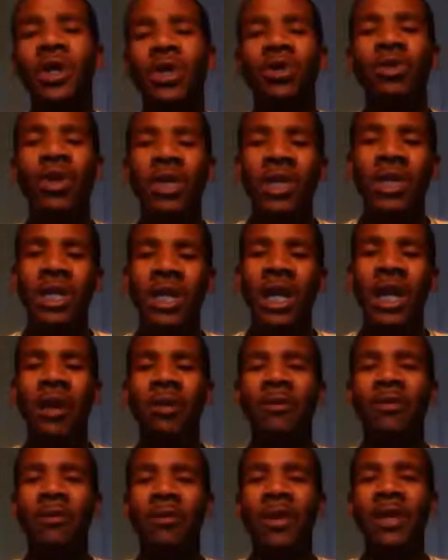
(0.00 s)
you can
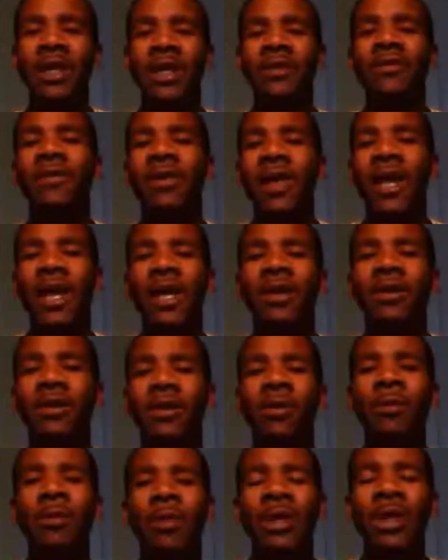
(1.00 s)
come from a different
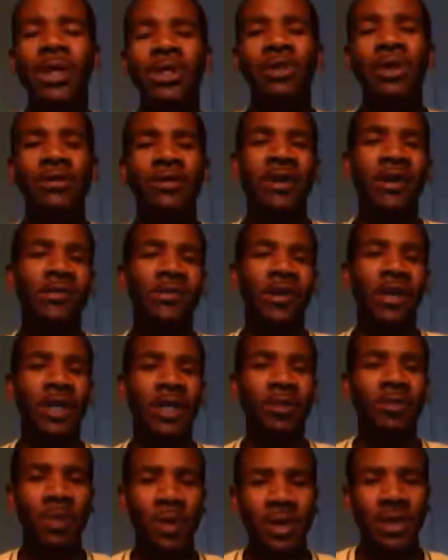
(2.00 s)
angle because you have different
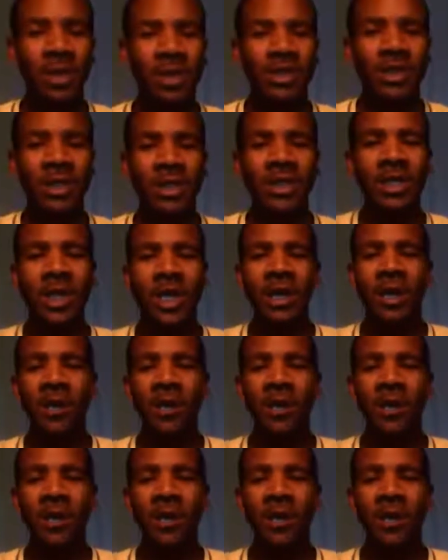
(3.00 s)
experiences